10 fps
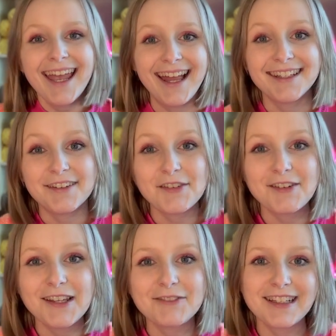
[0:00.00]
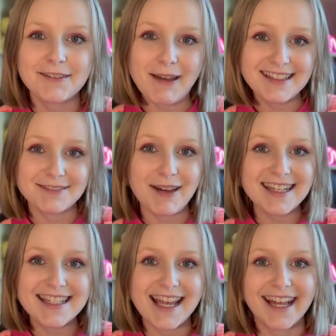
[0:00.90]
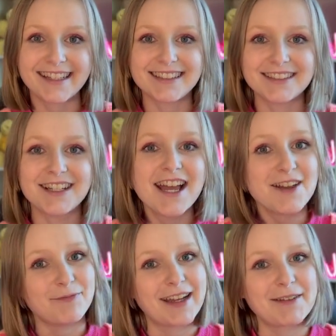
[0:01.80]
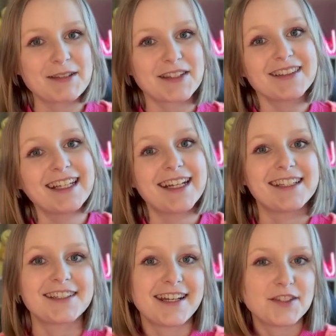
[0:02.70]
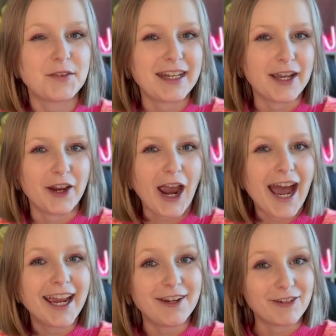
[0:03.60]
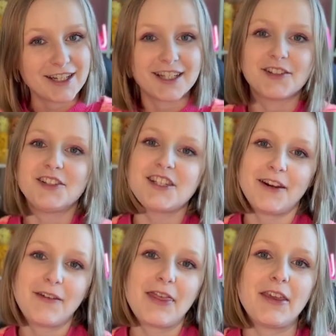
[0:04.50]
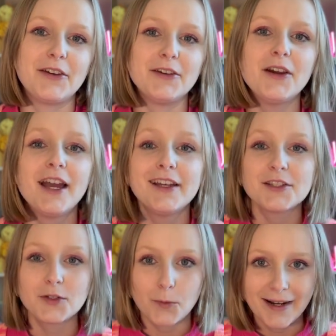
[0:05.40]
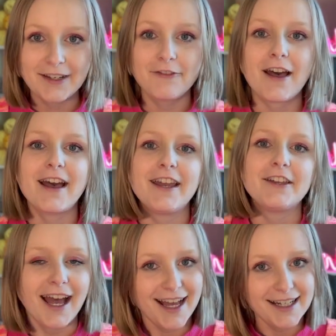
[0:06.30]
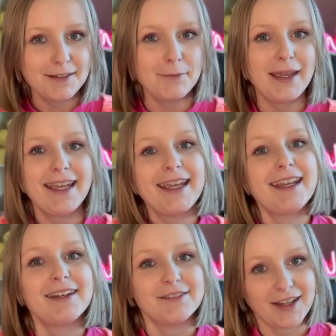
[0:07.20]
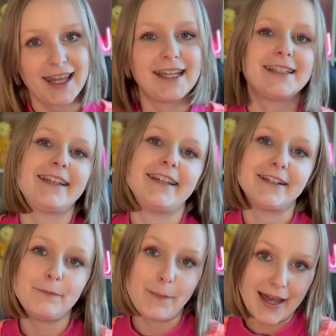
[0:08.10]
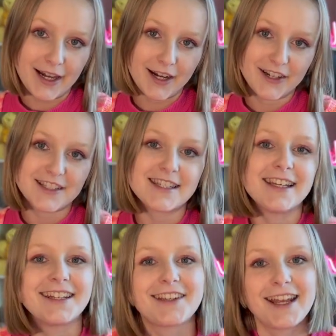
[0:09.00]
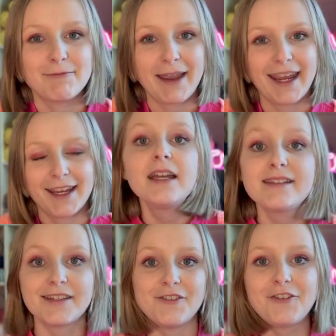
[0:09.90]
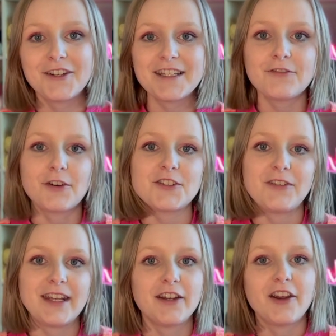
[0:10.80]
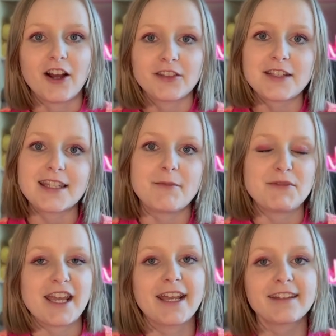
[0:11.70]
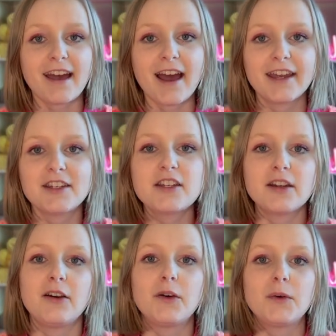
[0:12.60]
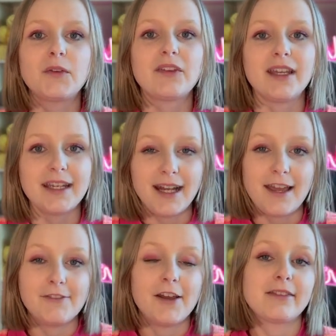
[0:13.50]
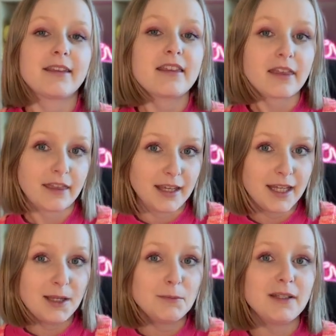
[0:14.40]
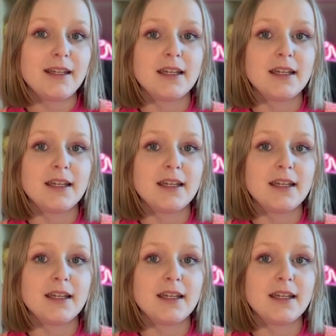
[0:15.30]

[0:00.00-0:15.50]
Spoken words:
Hello everyone, welcome back to my channel. My name is Roxana and in today's video I wanted to share with you 25 anime related patterns that you can make. So for this first video on the subject I chose 11 themed,